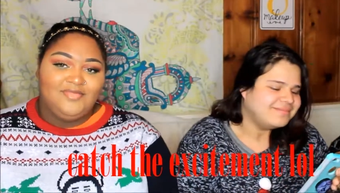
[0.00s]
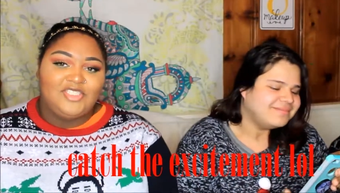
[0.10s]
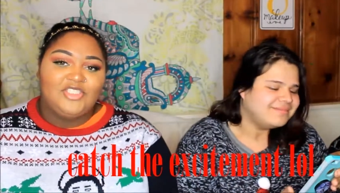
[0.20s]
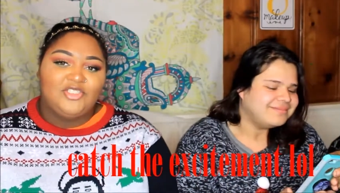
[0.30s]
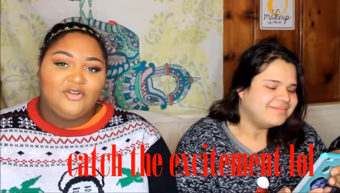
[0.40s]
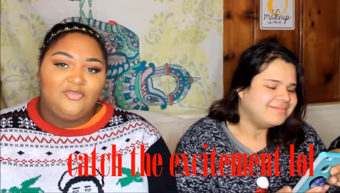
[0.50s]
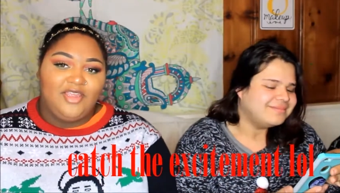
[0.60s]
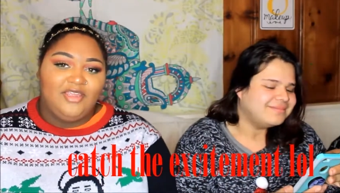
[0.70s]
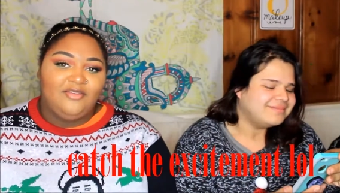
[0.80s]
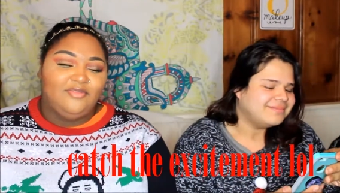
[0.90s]
Speaker 1: This is her
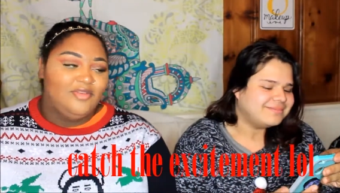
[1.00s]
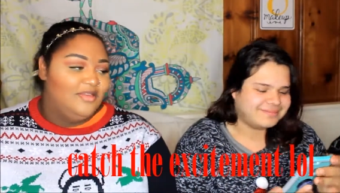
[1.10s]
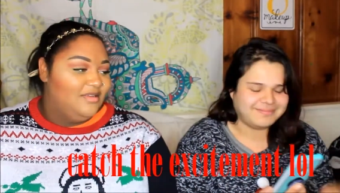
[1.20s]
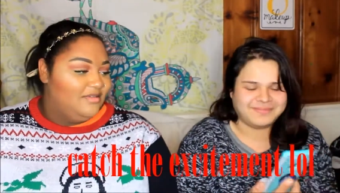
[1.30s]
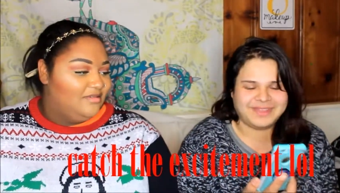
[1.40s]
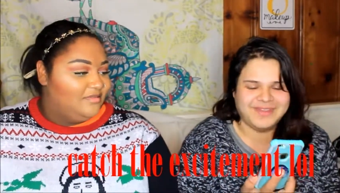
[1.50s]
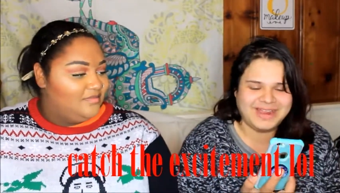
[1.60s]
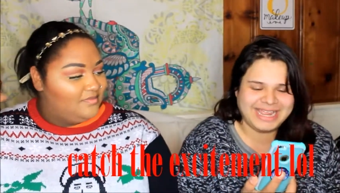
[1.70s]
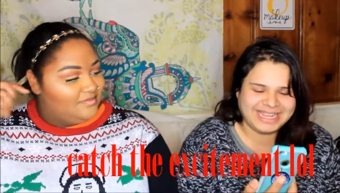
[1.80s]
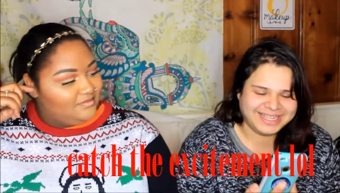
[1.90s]
fave. All
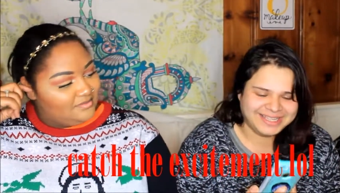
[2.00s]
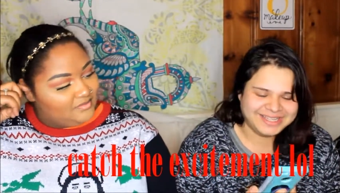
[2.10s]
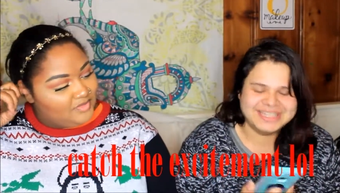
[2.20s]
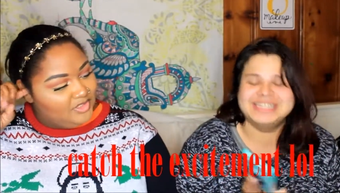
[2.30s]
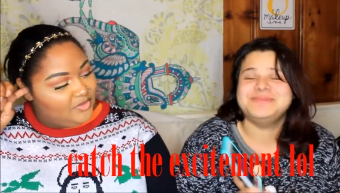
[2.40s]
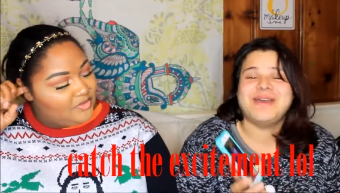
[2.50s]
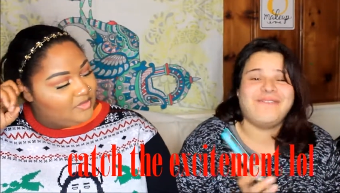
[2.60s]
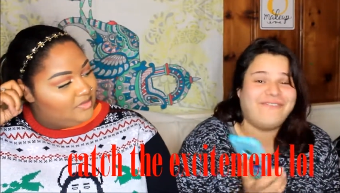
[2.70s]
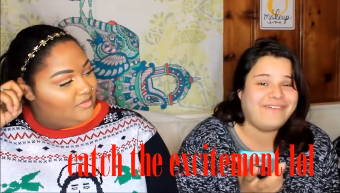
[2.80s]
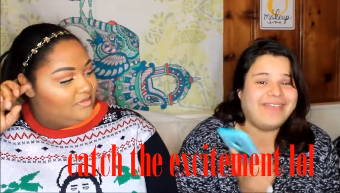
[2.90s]
right. This is
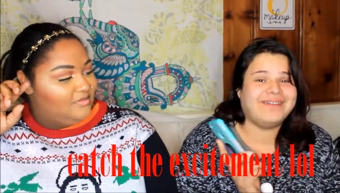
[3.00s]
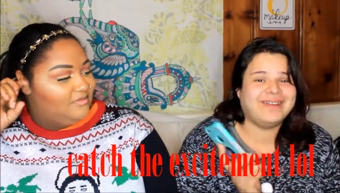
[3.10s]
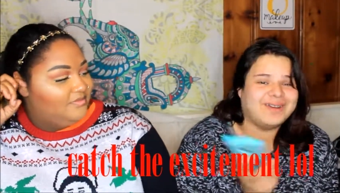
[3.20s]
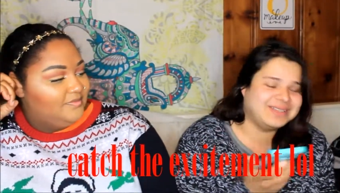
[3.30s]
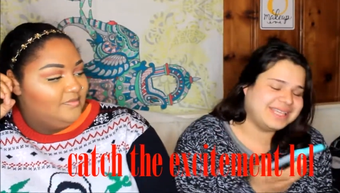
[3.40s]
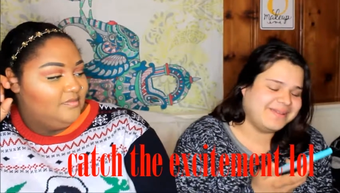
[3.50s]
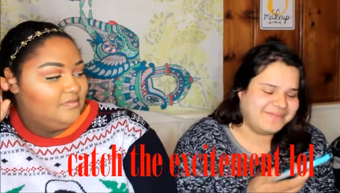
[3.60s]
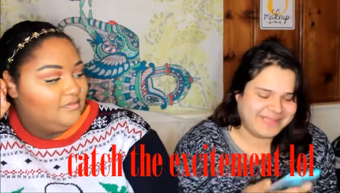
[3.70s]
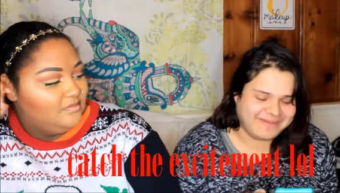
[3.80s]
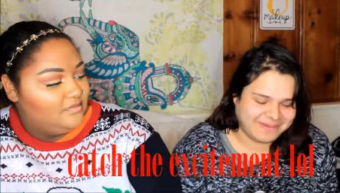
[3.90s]
my favorite,
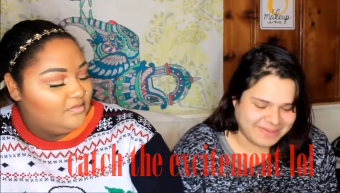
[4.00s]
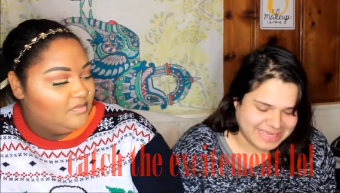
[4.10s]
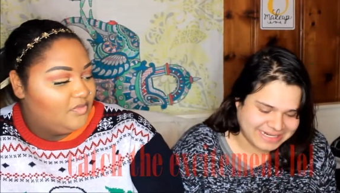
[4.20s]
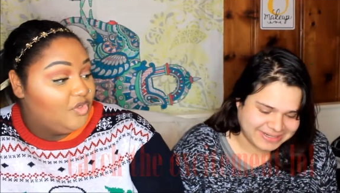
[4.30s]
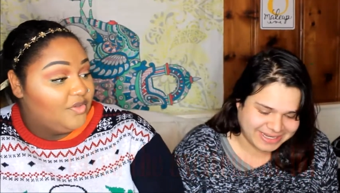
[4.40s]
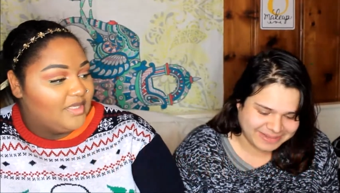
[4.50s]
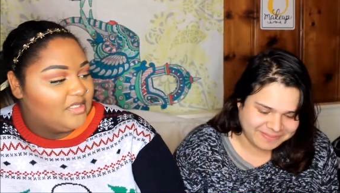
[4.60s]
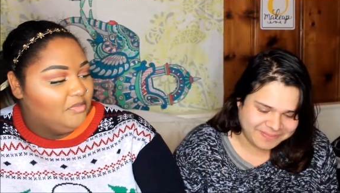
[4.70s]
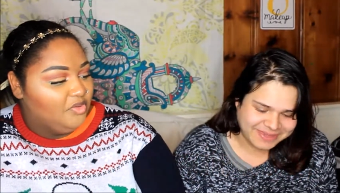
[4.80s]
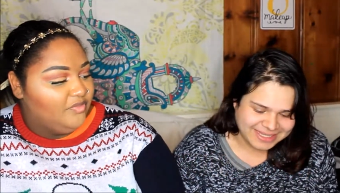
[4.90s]
all-time favorite one. You know
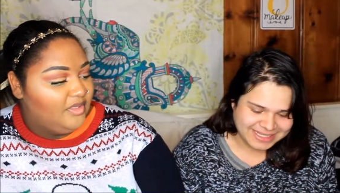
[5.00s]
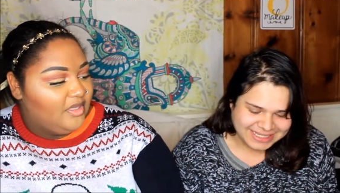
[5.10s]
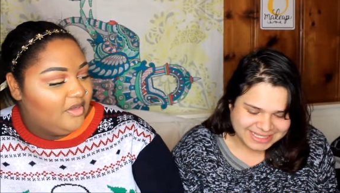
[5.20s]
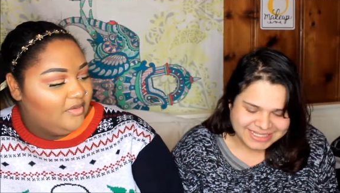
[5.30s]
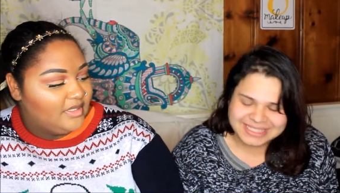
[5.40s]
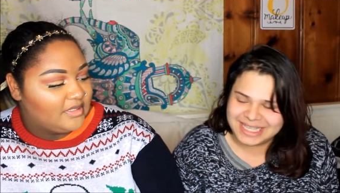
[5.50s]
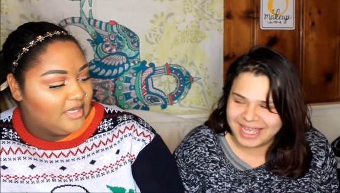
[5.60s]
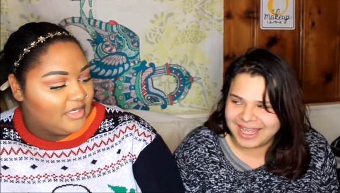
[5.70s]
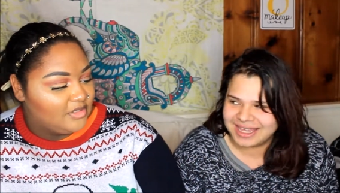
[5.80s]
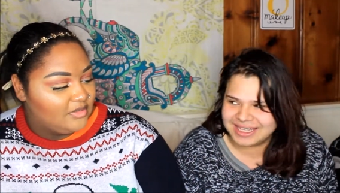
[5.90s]
that's a movie though. It's
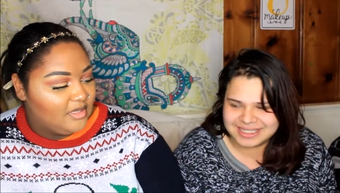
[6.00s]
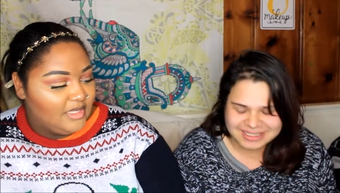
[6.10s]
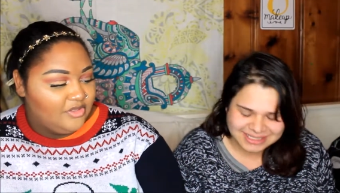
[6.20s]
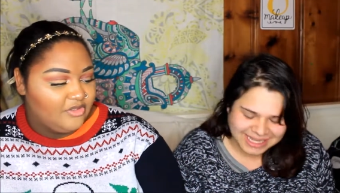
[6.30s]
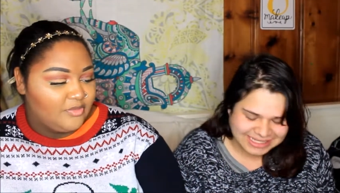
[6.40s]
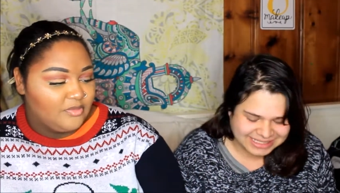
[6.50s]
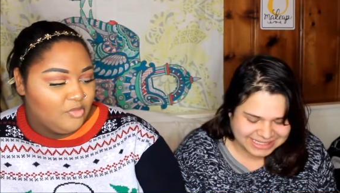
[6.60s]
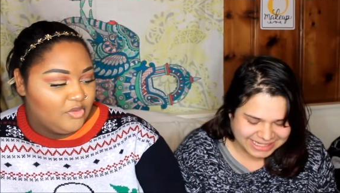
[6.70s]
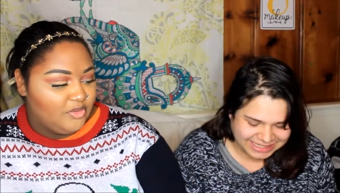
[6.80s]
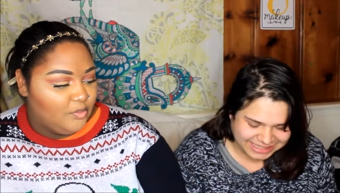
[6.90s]
yes, a, I thought I've it
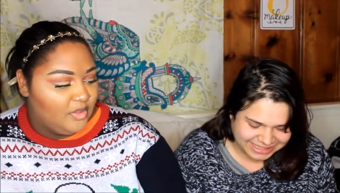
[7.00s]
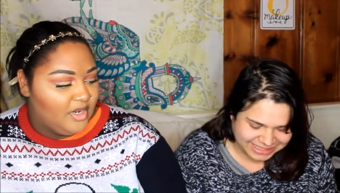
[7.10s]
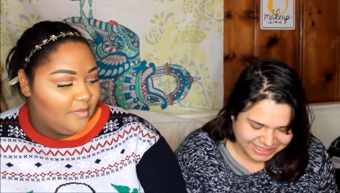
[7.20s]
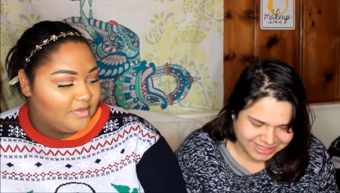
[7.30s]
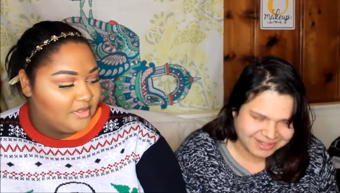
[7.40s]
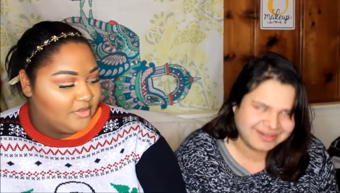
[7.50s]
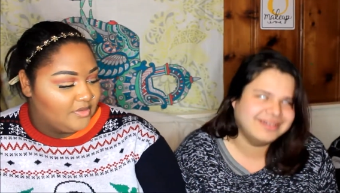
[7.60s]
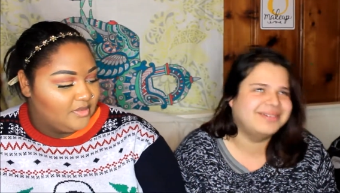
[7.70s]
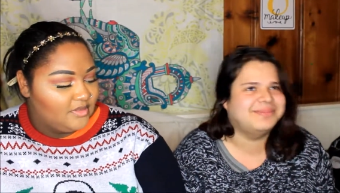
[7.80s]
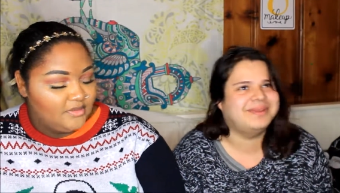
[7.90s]
was more than it. one
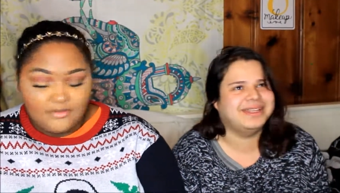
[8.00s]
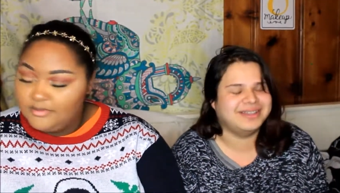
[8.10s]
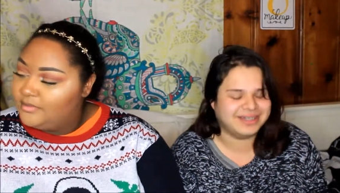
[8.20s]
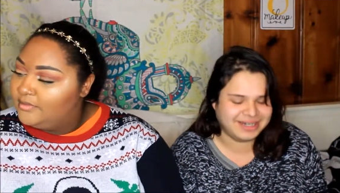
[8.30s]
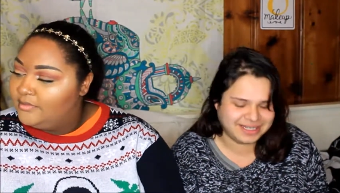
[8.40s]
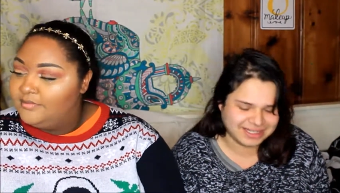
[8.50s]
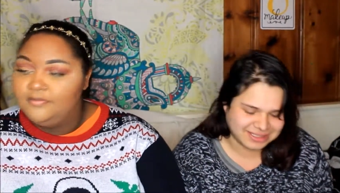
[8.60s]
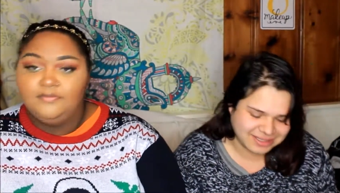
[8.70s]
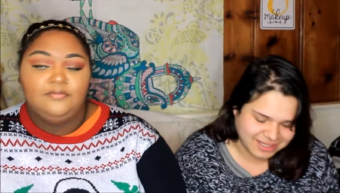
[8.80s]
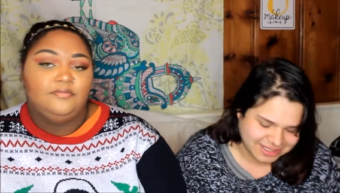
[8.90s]
episodes. My
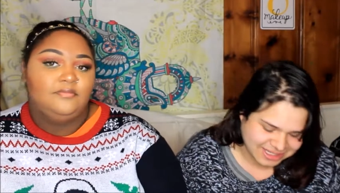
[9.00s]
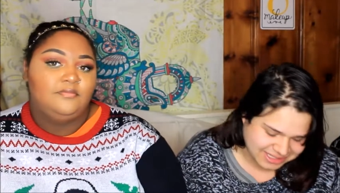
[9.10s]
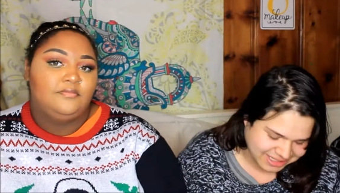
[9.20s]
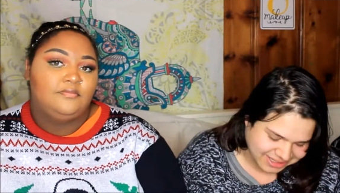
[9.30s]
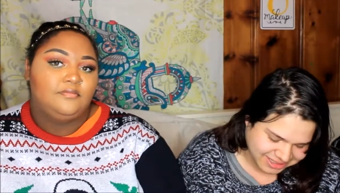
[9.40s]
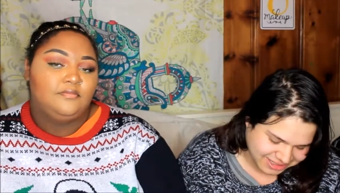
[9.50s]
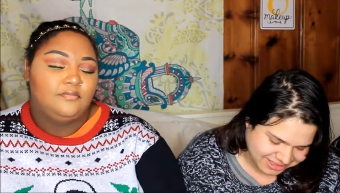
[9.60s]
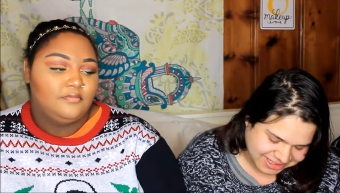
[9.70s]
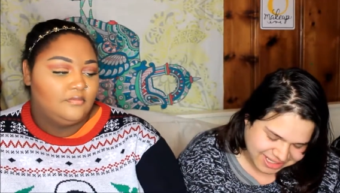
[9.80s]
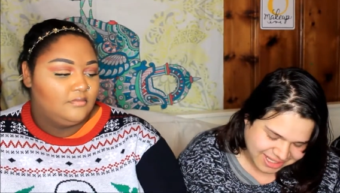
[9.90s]
goodness, yes, I've seen
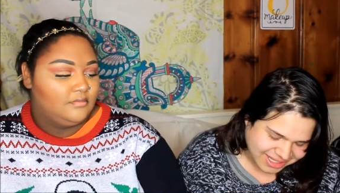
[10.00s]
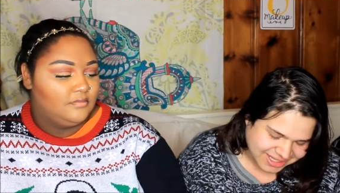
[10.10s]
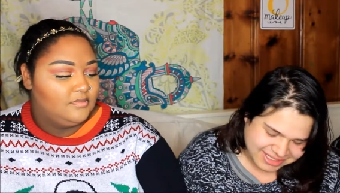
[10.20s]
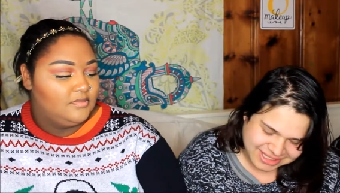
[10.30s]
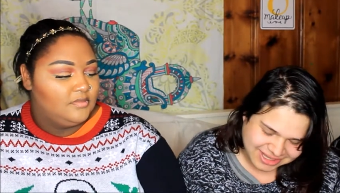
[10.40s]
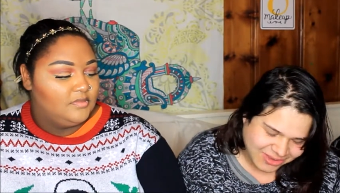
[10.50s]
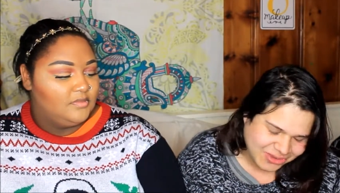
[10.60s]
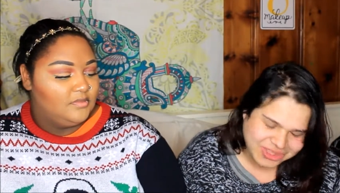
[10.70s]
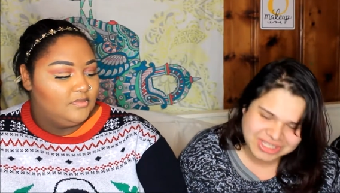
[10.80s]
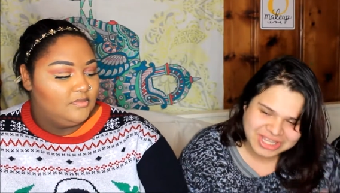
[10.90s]
this. Seen the
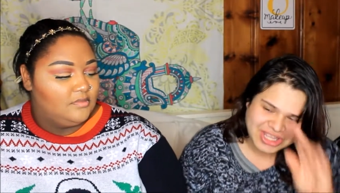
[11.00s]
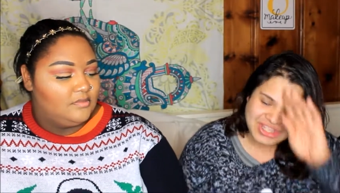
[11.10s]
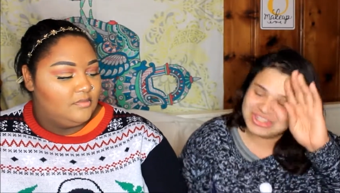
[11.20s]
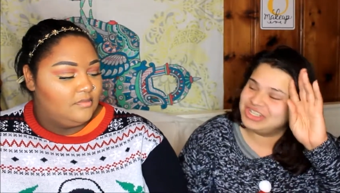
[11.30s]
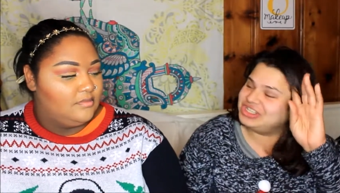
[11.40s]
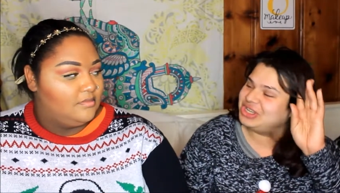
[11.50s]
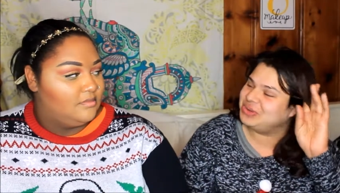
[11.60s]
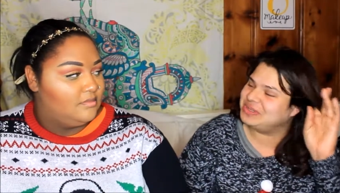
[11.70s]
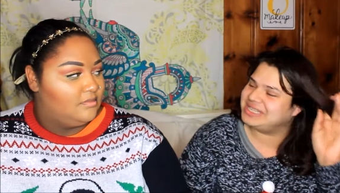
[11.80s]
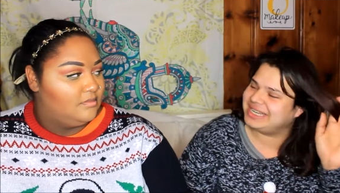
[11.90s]
whole thing. Did you see
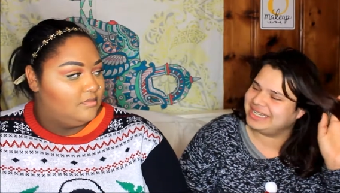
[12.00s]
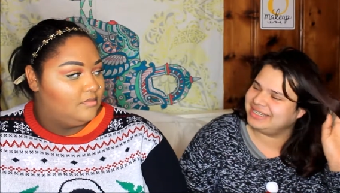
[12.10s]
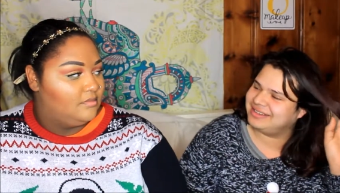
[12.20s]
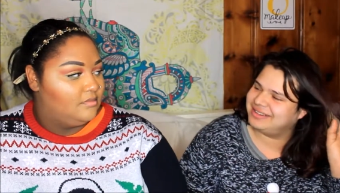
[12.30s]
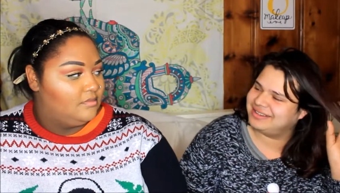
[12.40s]
who was in it?